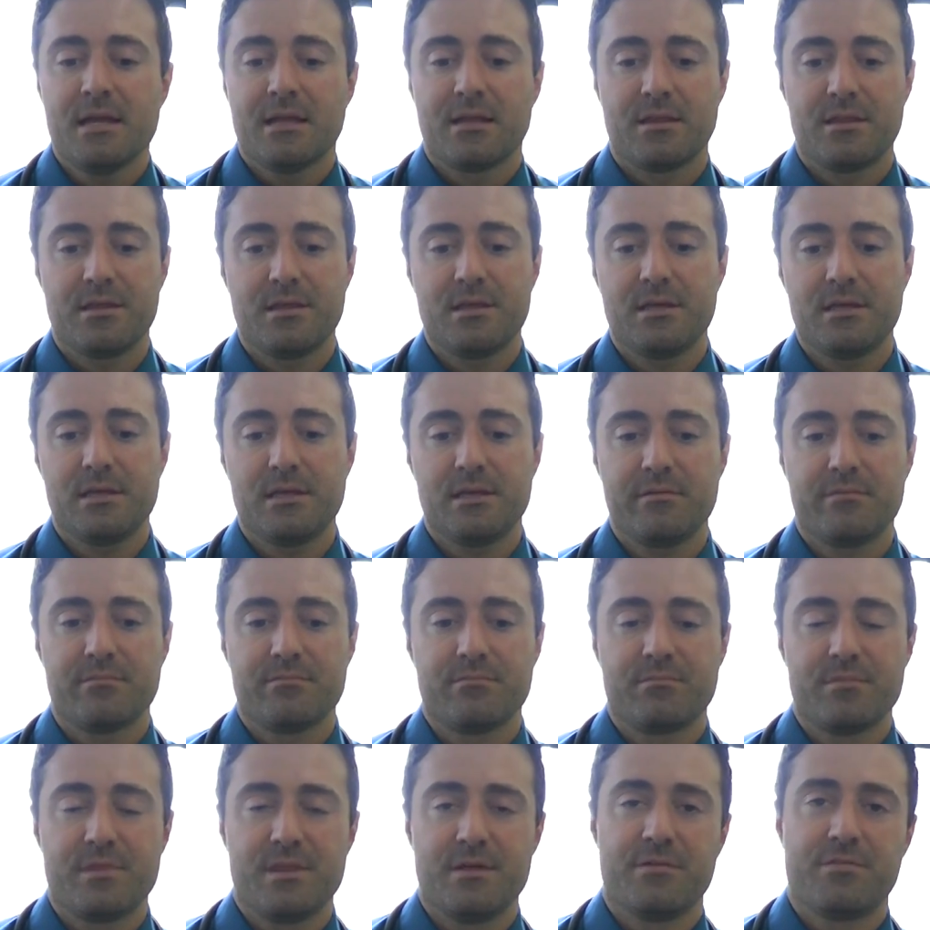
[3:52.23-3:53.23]
The,
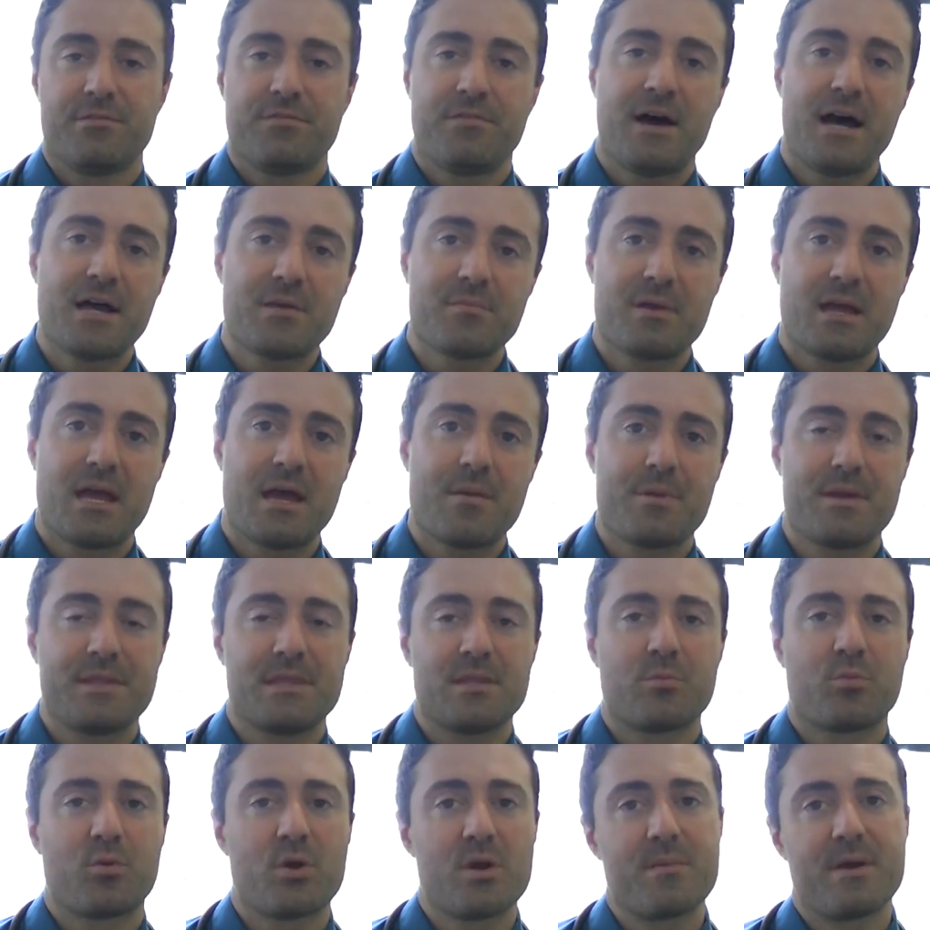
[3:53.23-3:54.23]
the FODMAP
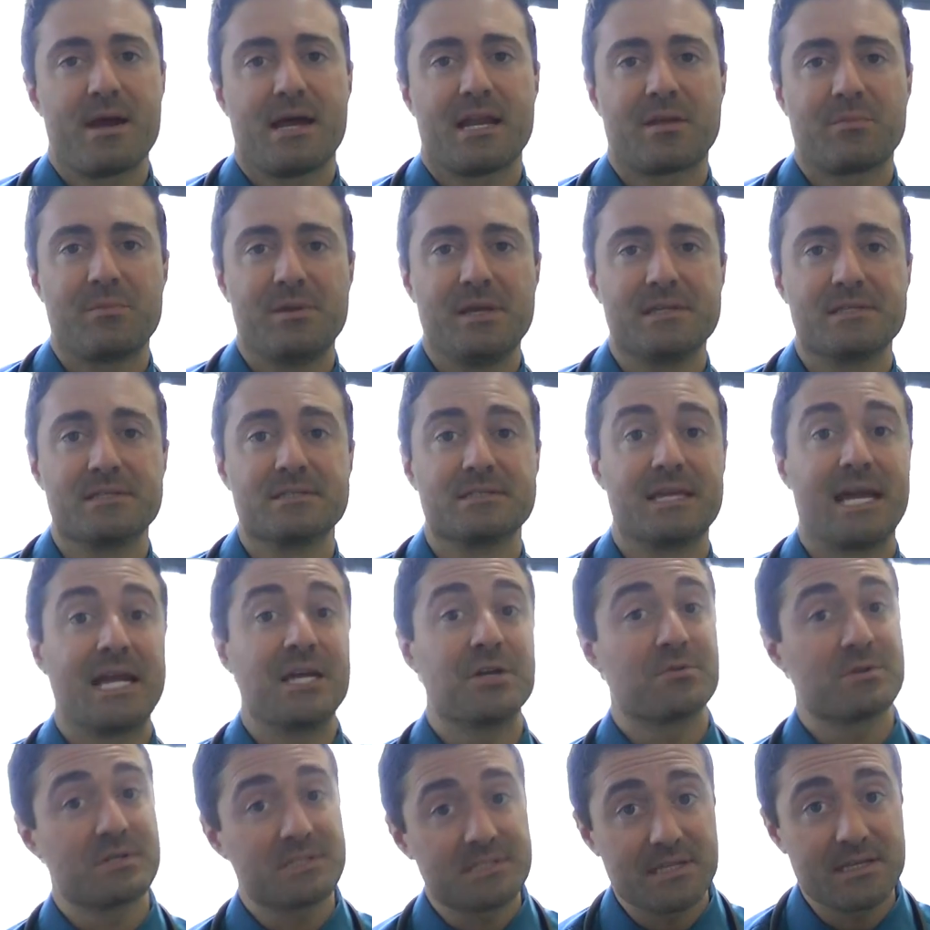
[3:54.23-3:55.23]
and the prebiotic piece is
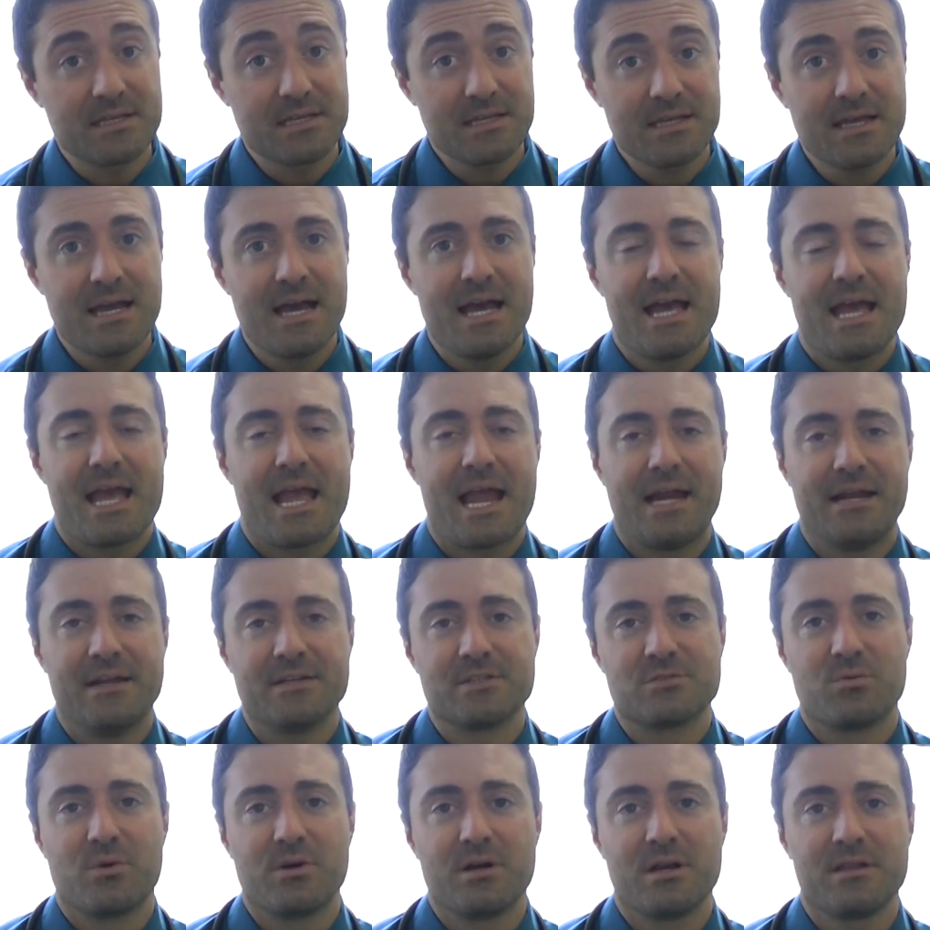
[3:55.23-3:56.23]
interesting, and
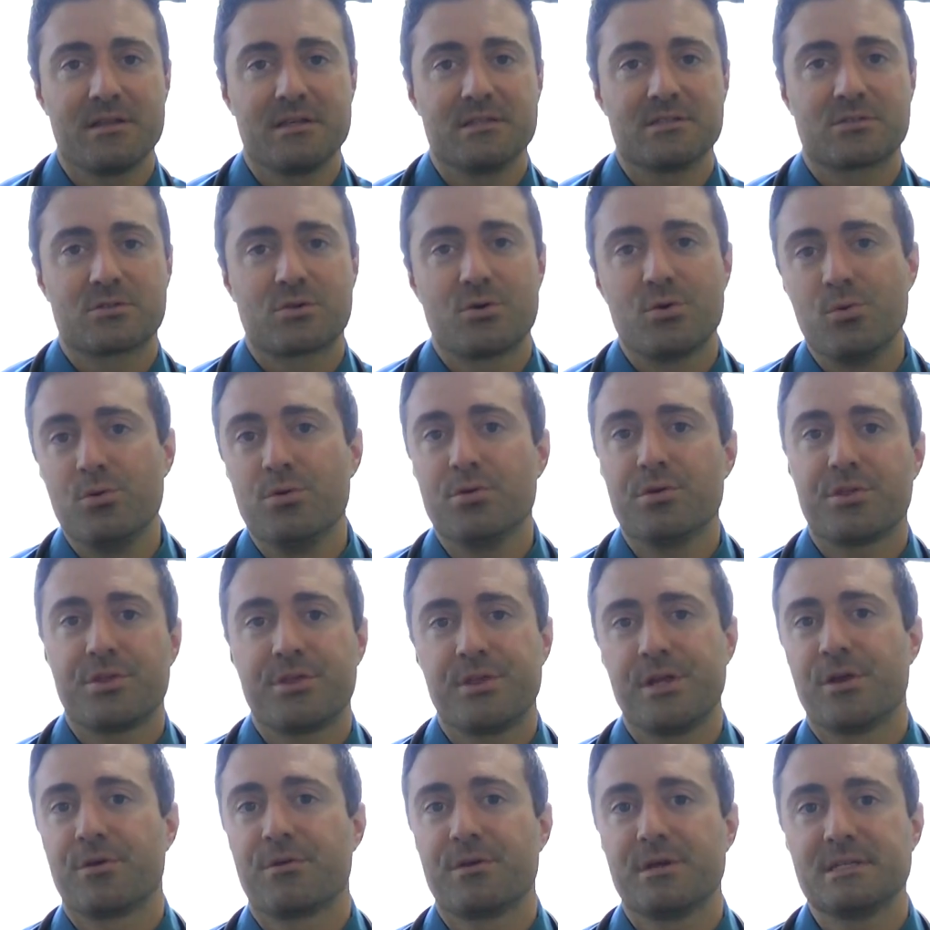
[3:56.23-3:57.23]
it's one of these cool
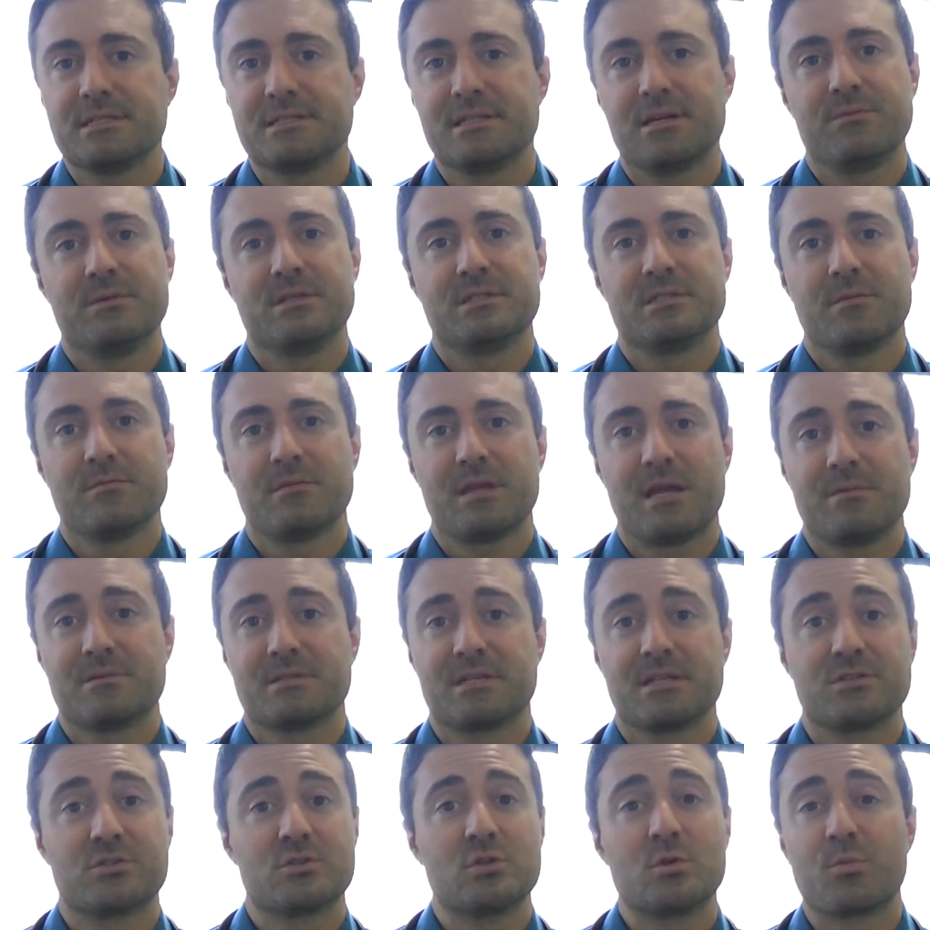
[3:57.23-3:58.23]
theories that we sometimes
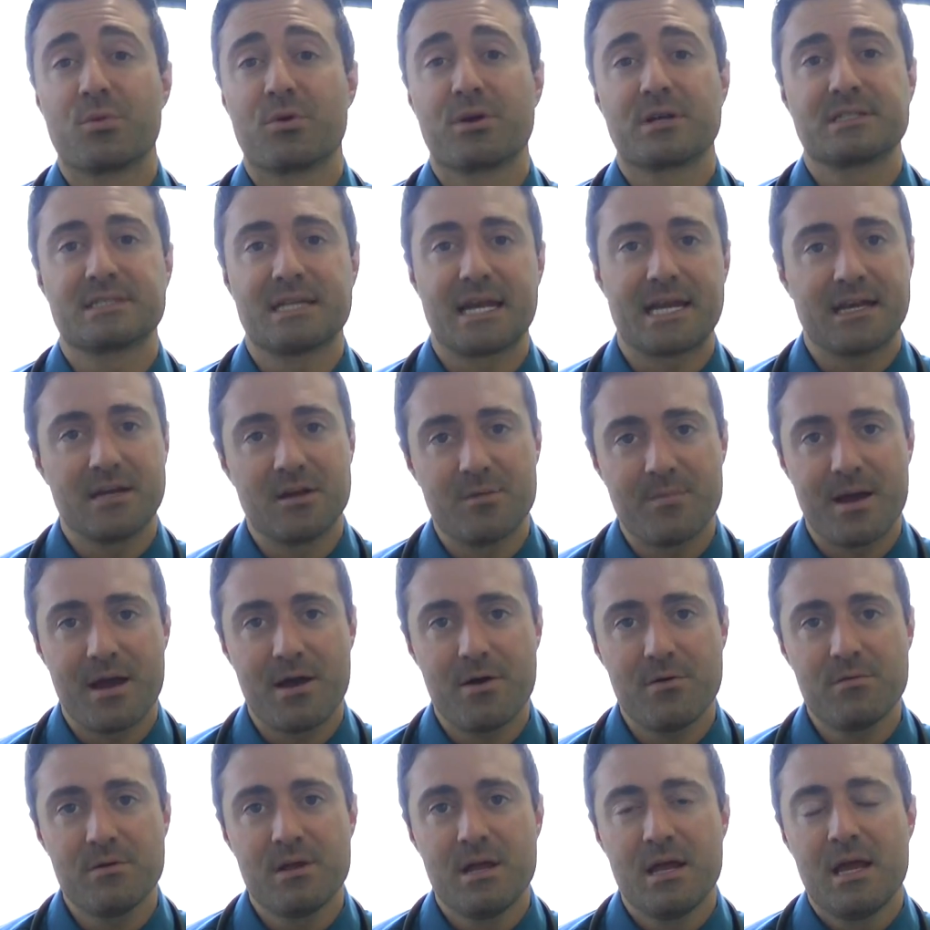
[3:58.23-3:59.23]
get super excited
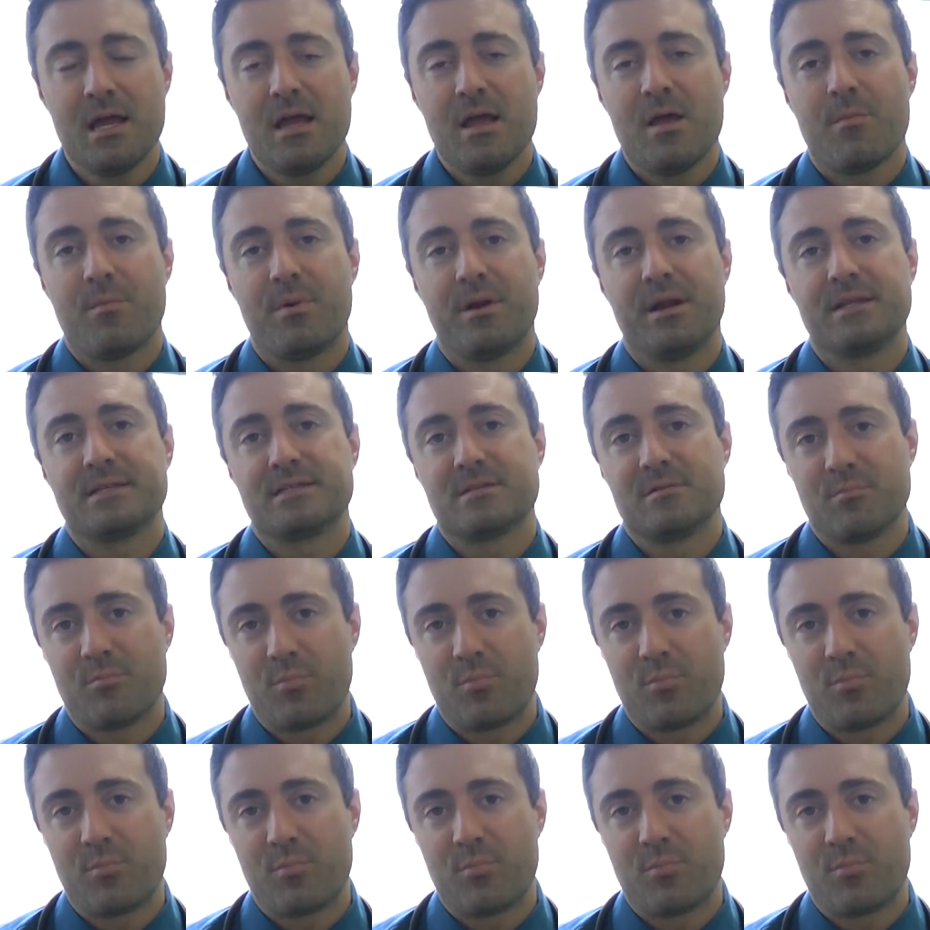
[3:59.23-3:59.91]
about, but it's